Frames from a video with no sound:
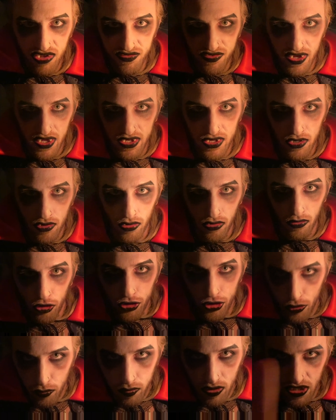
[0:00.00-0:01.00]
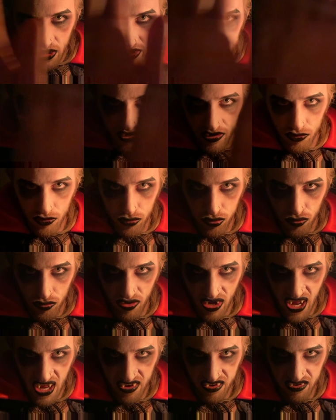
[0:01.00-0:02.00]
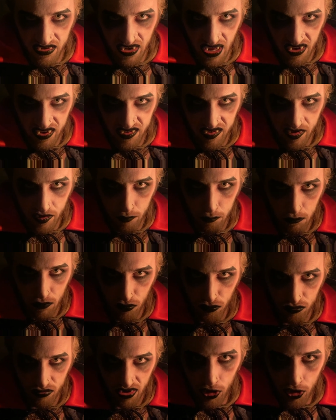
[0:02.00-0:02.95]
video, you will listen to Razz Nasty's music,